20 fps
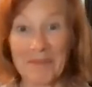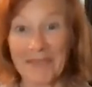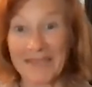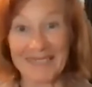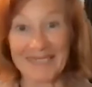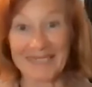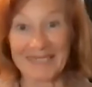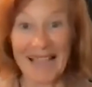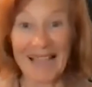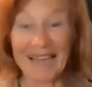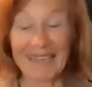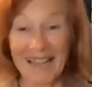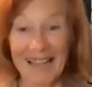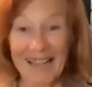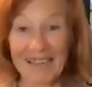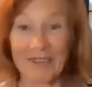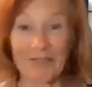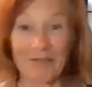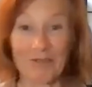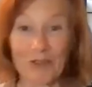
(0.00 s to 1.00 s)
Because that
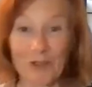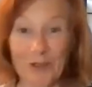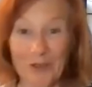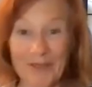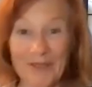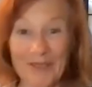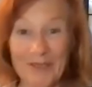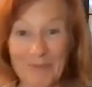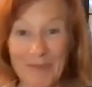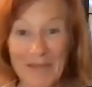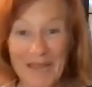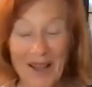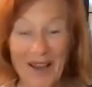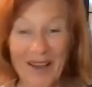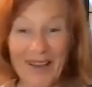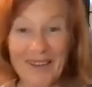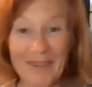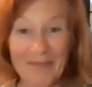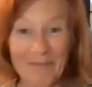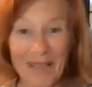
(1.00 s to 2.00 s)
kind of turns me
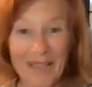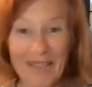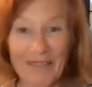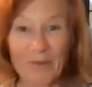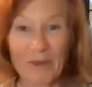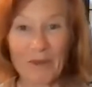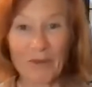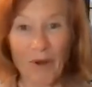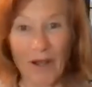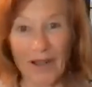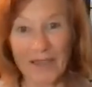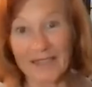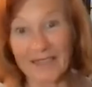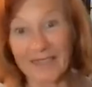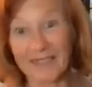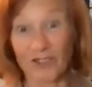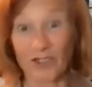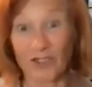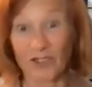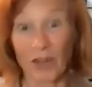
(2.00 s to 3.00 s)
on and makes me want to
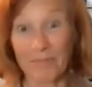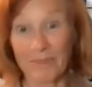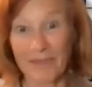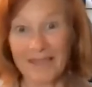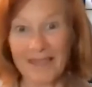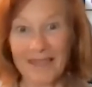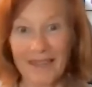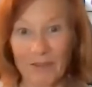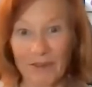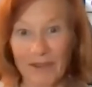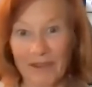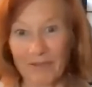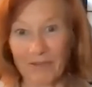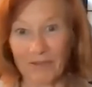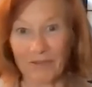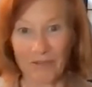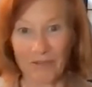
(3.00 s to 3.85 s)
jump in there and